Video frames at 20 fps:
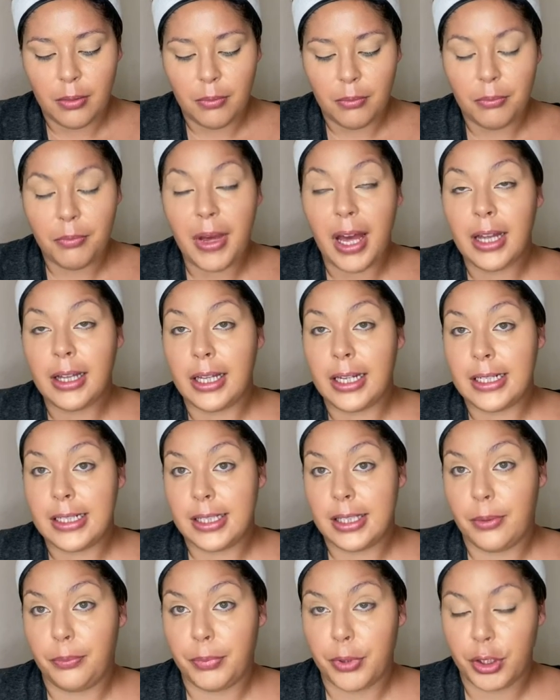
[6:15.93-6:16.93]
Ballet
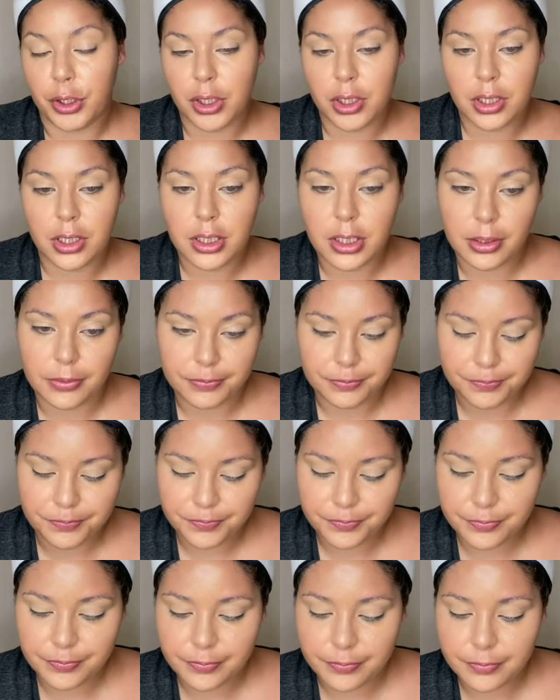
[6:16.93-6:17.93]
Slippers.
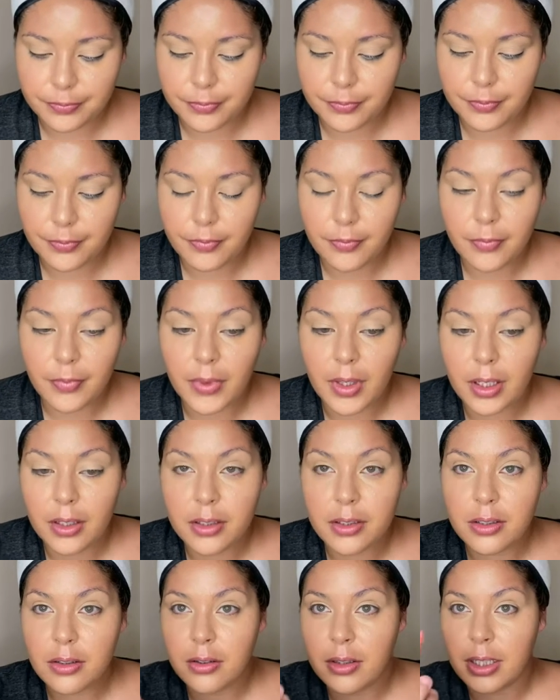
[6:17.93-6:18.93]

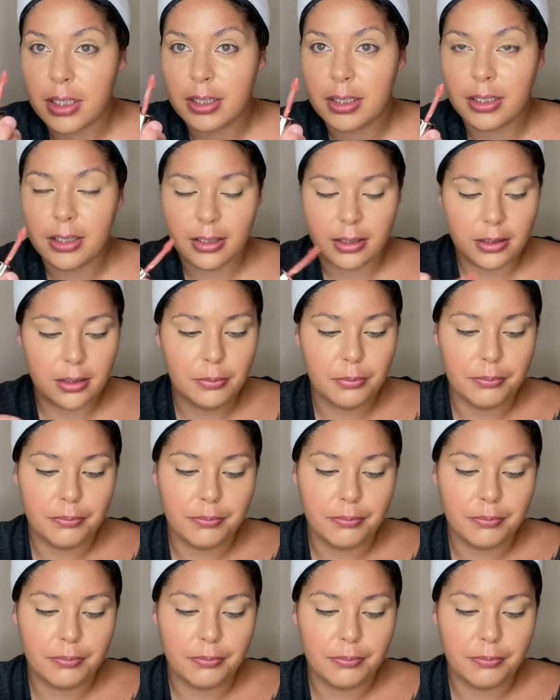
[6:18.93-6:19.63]
So this is the